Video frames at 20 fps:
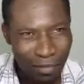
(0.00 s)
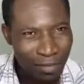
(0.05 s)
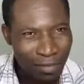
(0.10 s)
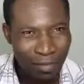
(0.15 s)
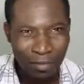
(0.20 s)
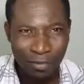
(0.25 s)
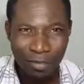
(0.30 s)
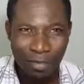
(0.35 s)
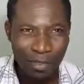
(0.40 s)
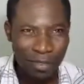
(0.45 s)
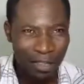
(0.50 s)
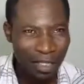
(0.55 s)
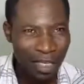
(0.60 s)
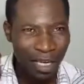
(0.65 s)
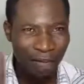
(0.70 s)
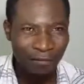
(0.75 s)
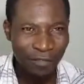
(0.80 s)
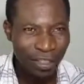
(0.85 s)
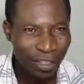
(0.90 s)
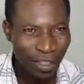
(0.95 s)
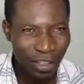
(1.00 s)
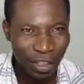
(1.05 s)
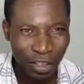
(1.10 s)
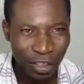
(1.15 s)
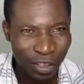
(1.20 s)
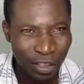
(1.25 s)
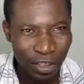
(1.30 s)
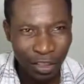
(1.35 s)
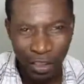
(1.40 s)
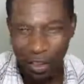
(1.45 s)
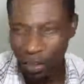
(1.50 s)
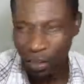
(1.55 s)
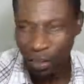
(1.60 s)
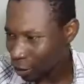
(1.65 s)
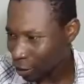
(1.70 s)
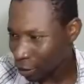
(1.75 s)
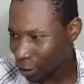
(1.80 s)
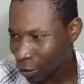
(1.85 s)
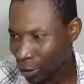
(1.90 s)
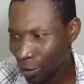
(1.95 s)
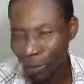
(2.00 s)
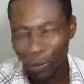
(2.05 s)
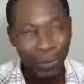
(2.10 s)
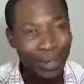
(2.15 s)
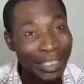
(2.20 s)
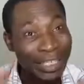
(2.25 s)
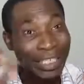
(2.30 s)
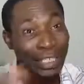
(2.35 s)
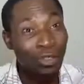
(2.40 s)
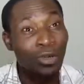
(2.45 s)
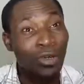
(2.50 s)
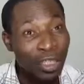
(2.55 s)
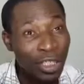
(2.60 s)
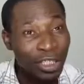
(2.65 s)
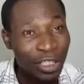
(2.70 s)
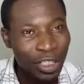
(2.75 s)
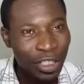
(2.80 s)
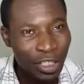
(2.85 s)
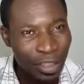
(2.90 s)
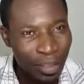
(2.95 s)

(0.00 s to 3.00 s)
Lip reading: with selfishness, with dishonesty,